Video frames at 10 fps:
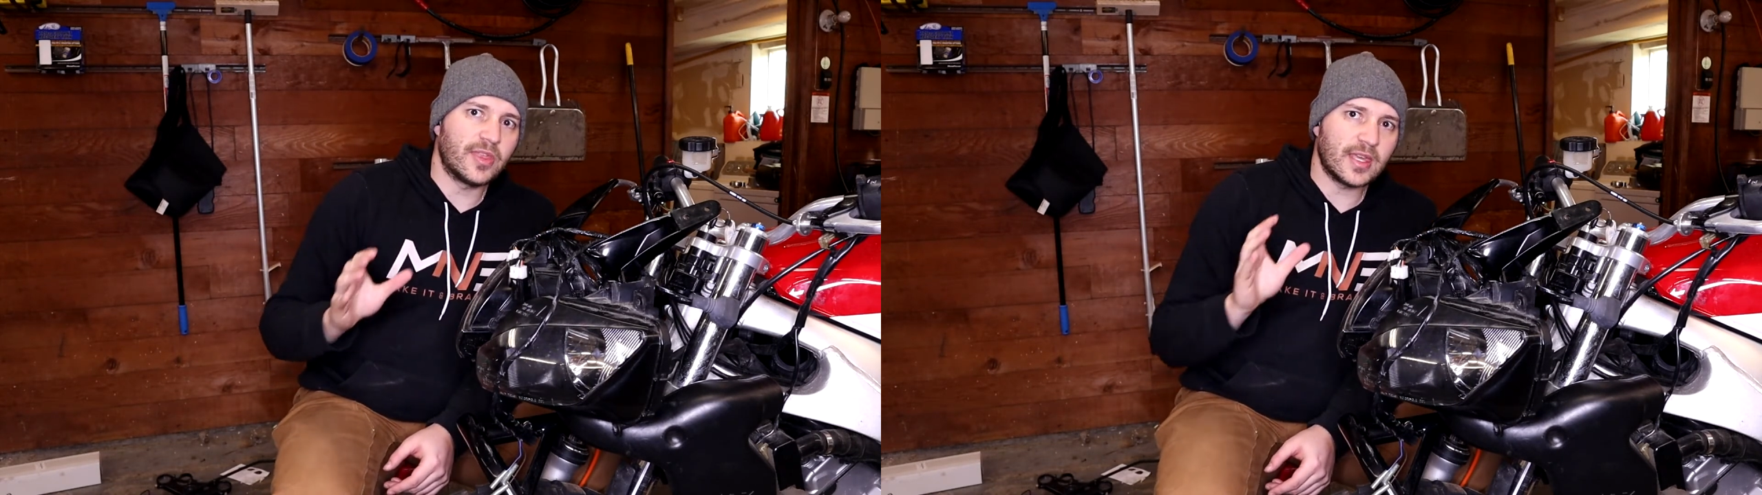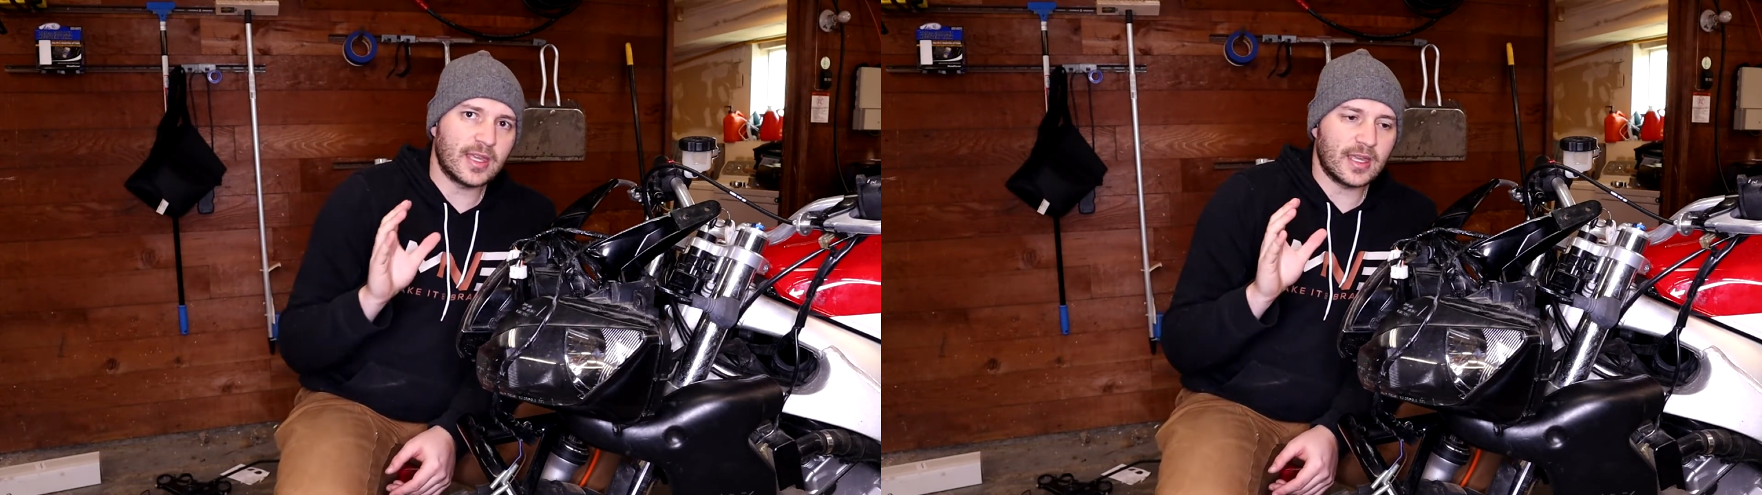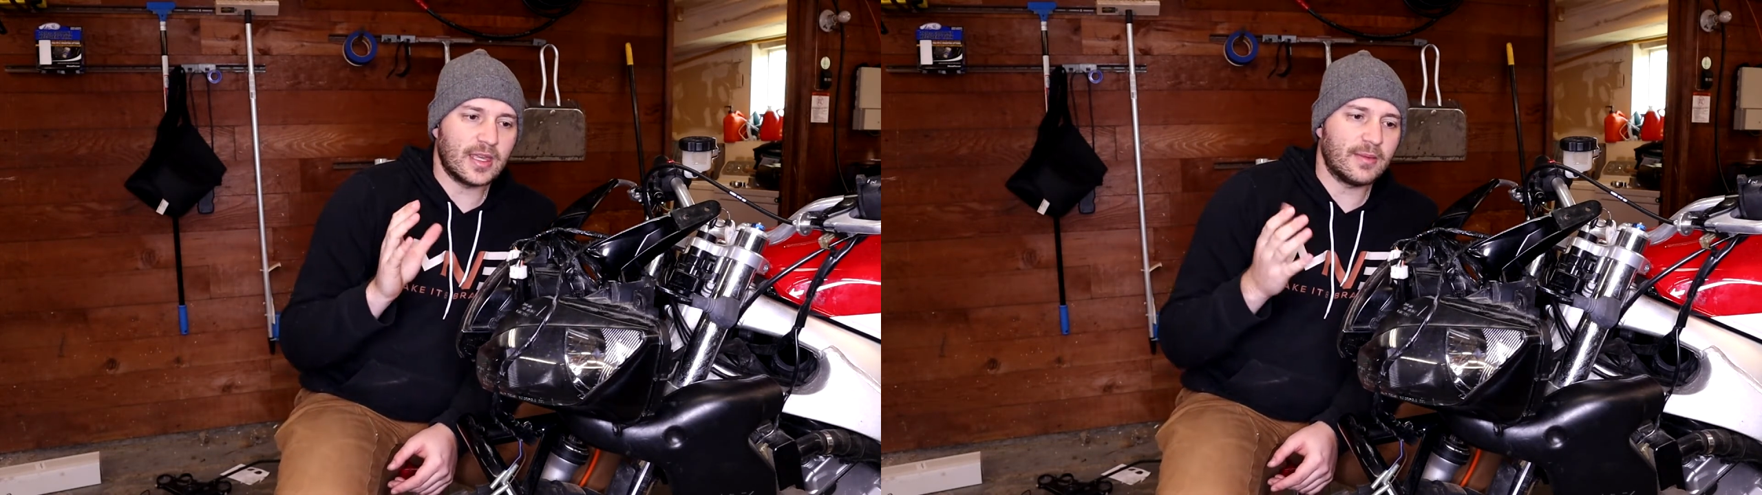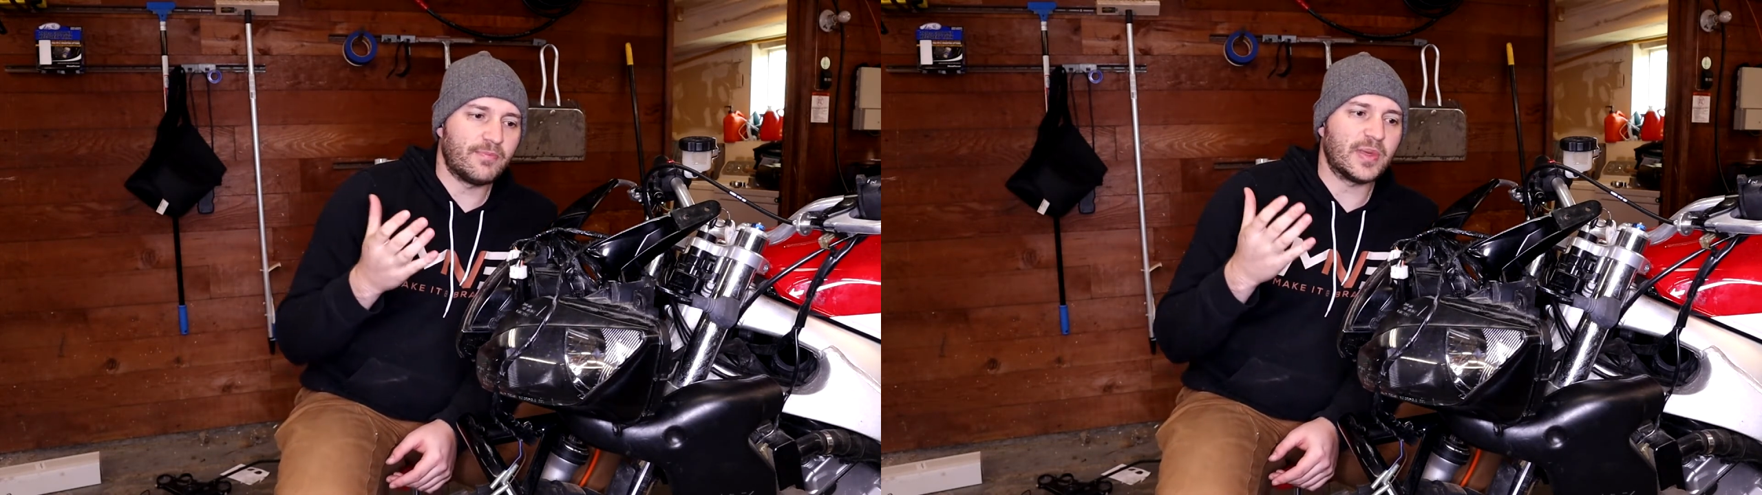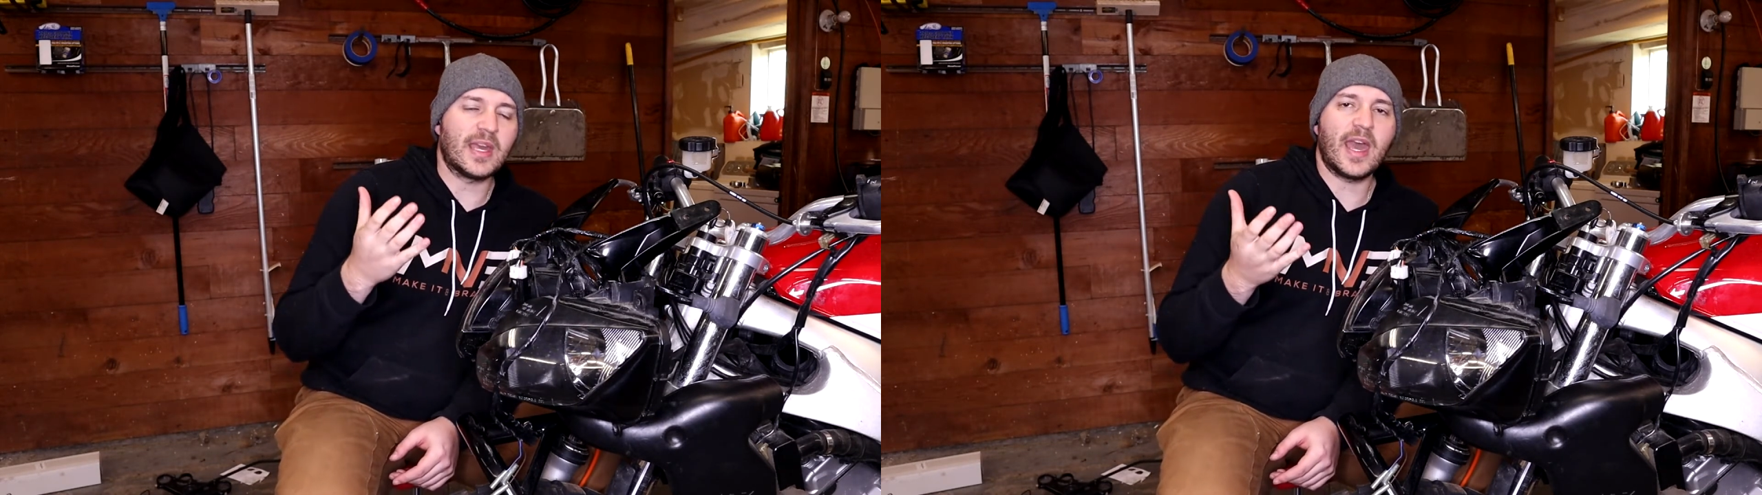the
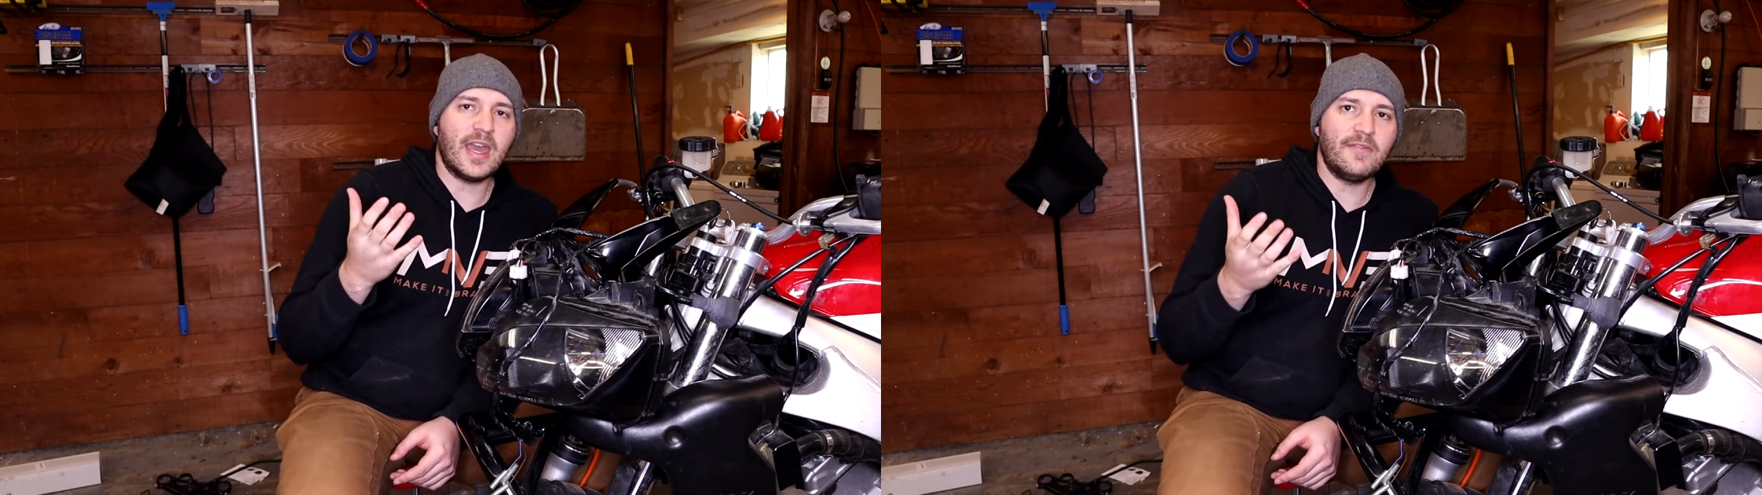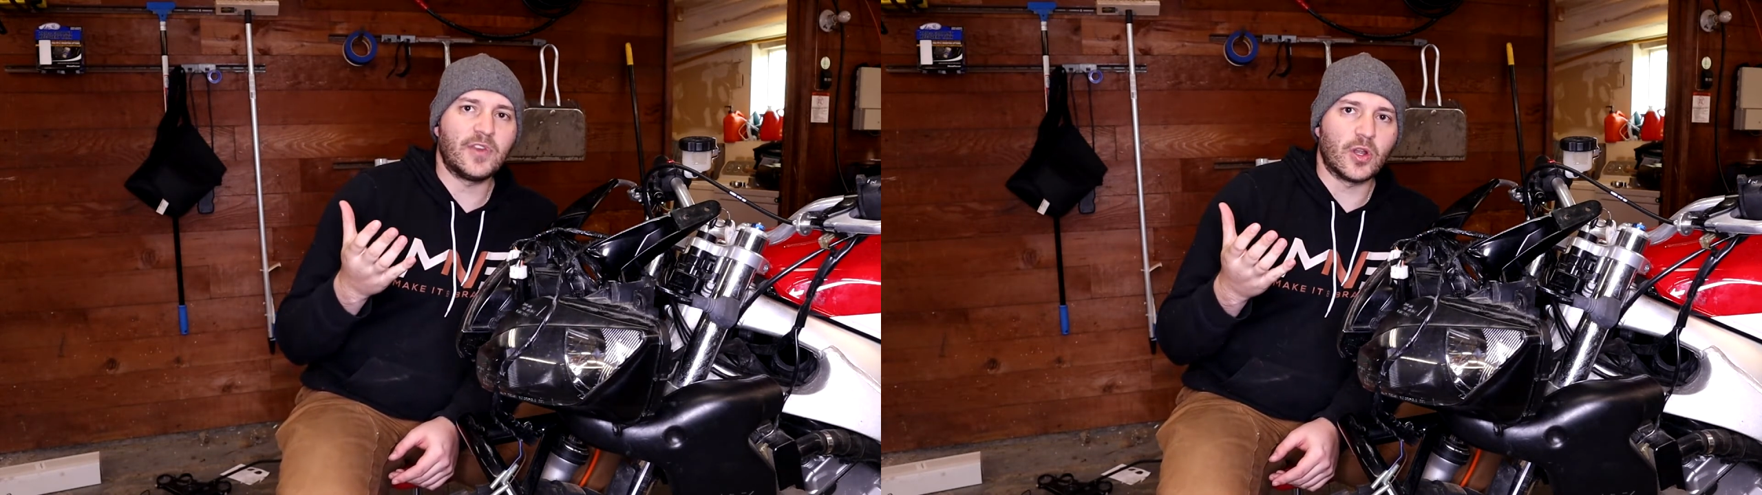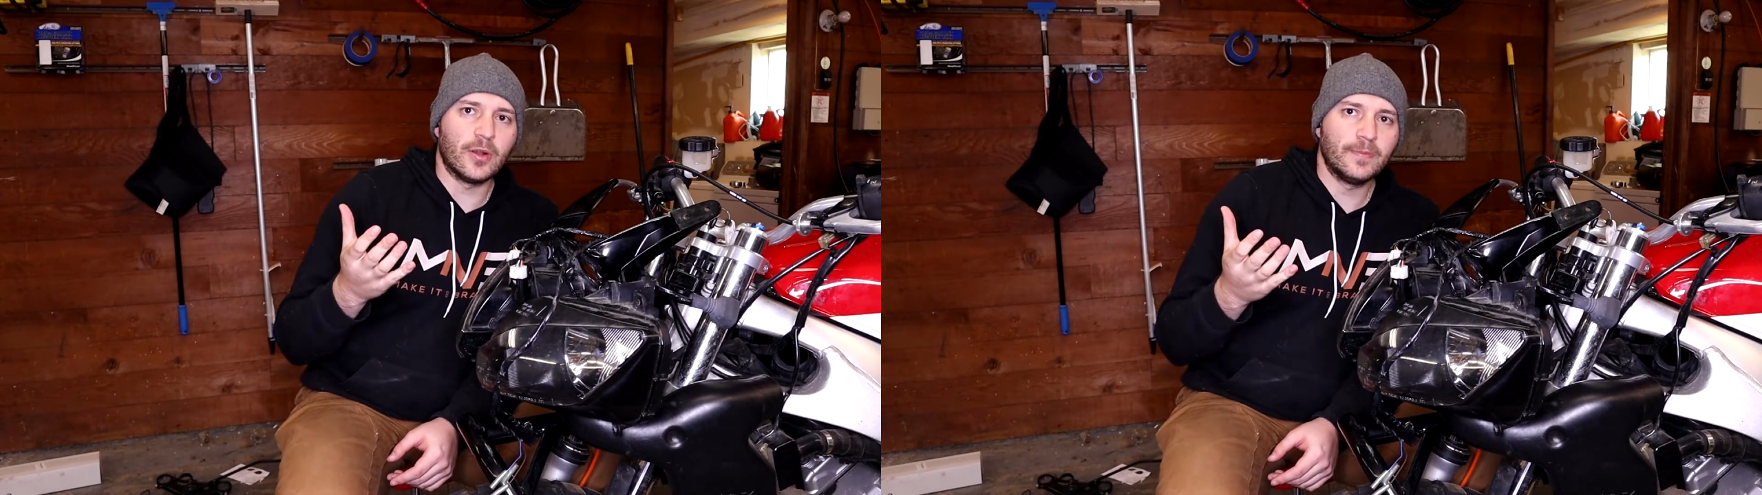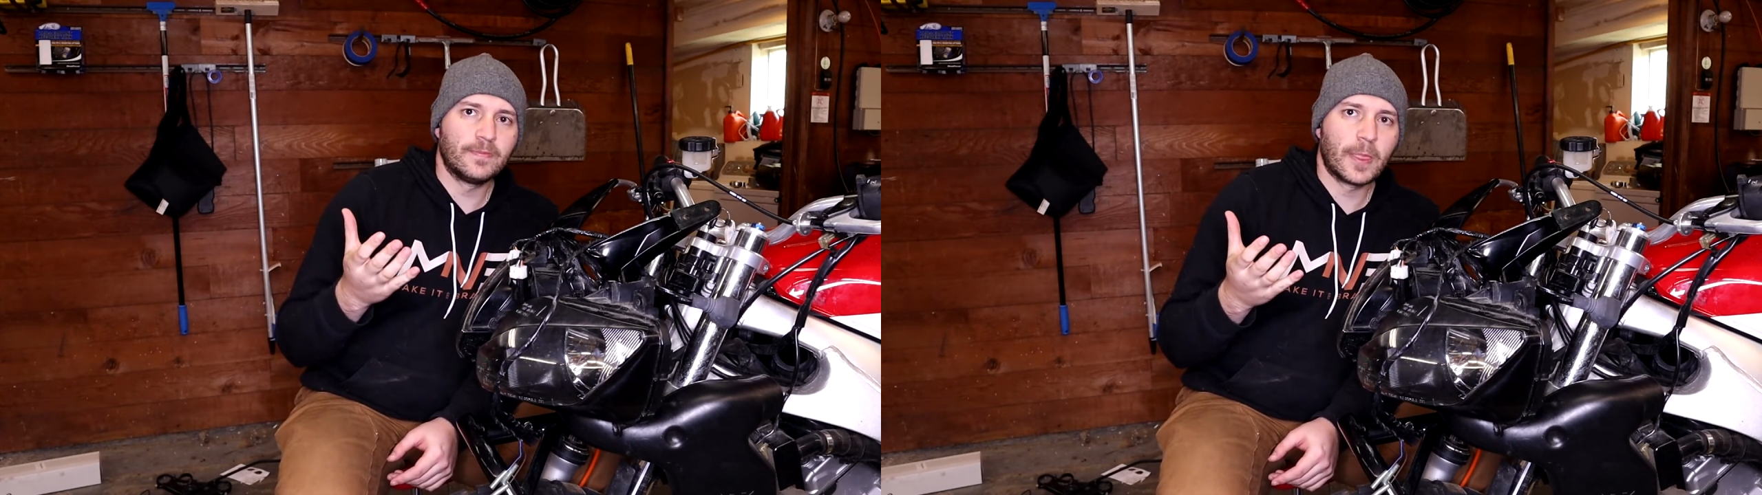behavior